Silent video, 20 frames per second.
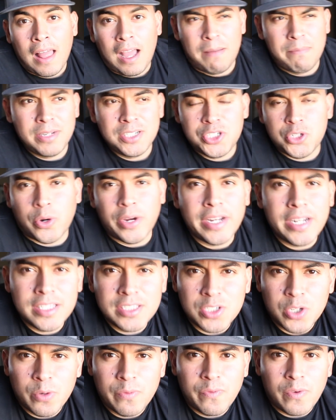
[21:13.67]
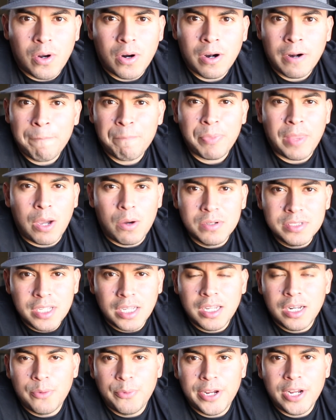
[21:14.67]
I'm enjoying it so far. I
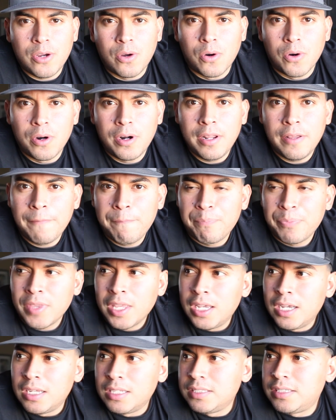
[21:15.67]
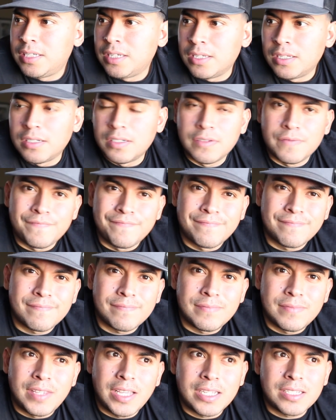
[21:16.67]
wasn't gonna record until
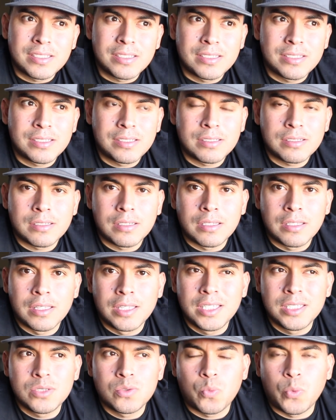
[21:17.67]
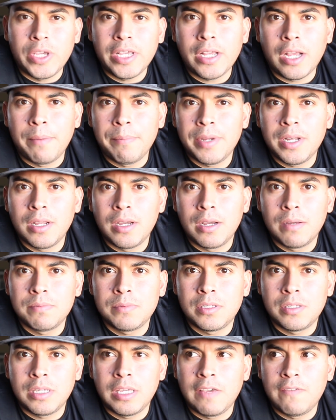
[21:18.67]
next this week coming
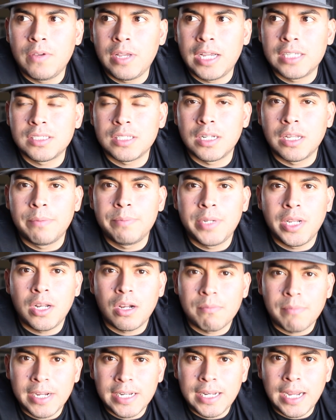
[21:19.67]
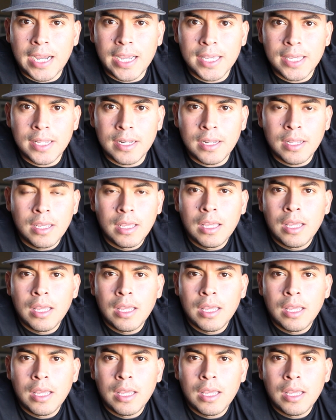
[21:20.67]
up to give you guys an update on my diet.